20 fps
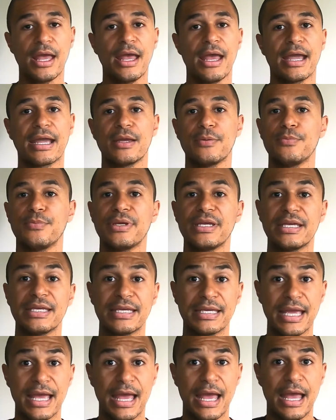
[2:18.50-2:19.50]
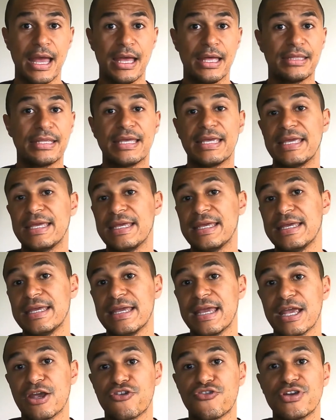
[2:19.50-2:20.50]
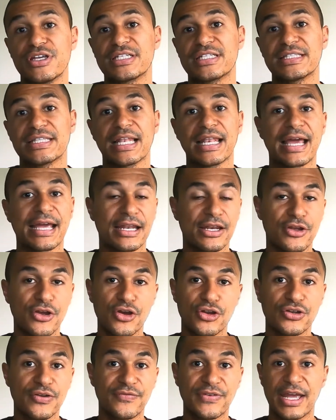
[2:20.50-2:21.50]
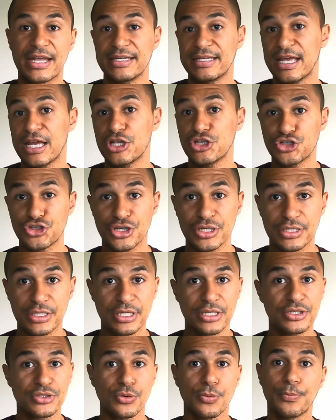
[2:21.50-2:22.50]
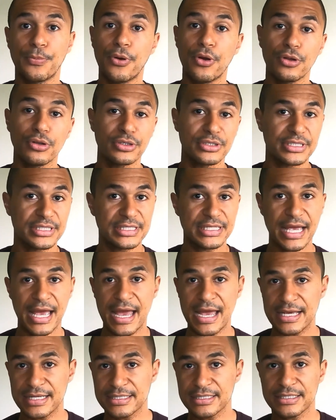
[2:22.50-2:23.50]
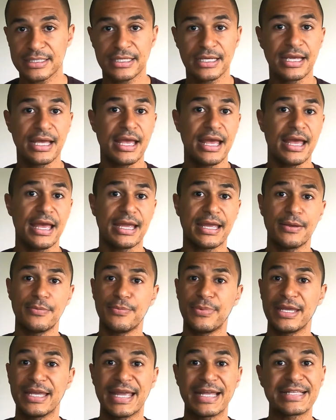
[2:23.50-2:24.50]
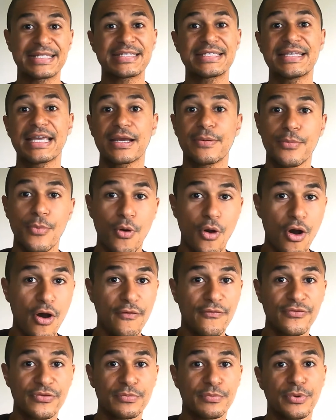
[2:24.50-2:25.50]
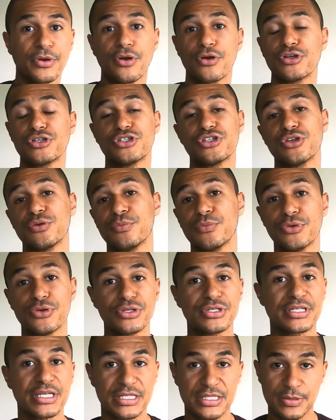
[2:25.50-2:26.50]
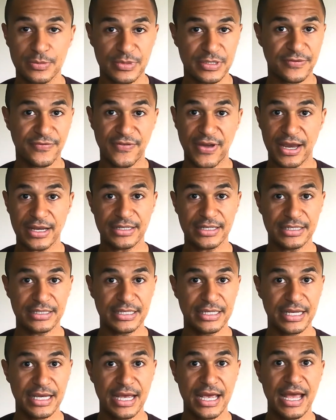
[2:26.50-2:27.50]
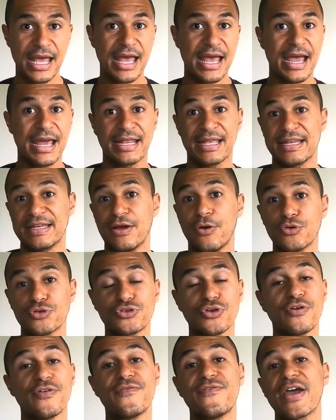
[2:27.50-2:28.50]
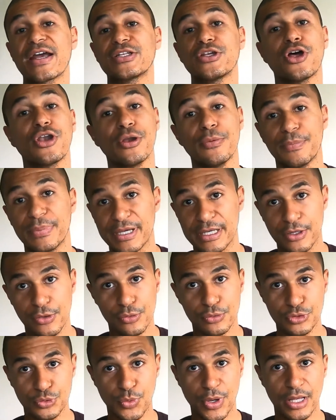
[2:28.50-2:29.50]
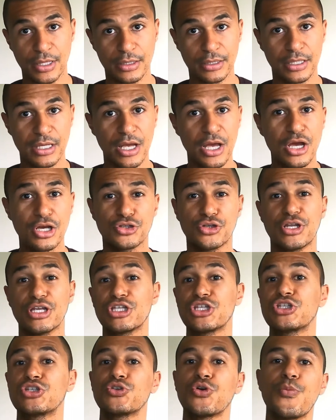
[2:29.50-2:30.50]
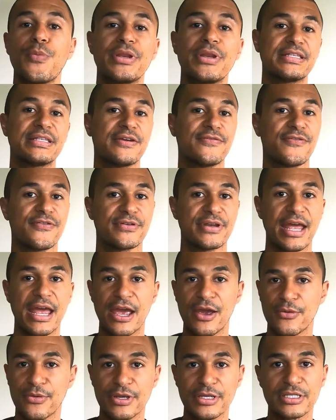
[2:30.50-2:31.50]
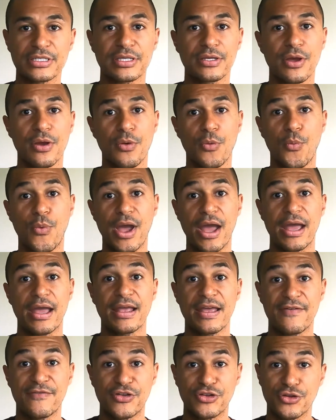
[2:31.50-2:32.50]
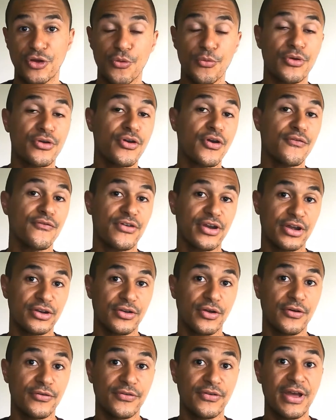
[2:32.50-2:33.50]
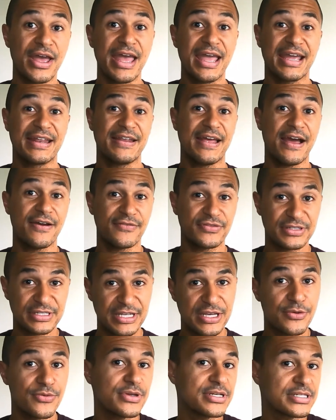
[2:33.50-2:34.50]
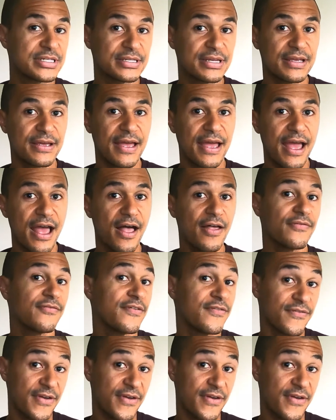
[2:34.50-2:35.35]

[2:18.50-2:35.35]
It can be the increase in the likelihood of getting injured, so pulls, tears. It can be getting sick more often because your immune system is affected, and it can also affect our libido as well. So there's so different areas where if you're not recovering enough, can have serious health